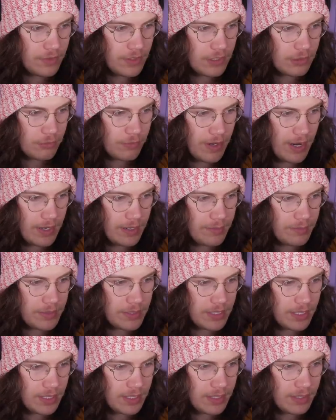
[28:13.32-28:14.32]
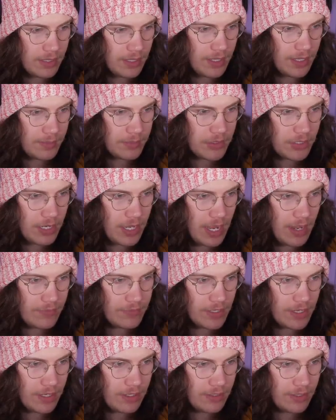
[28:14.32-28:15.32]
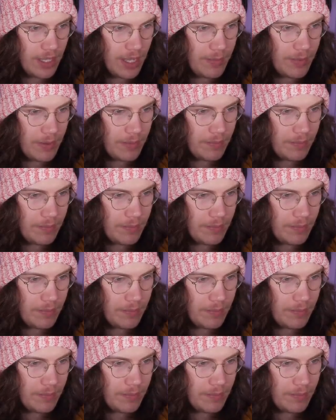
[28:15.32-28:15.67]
for this round in particular. I'm just gonna have to club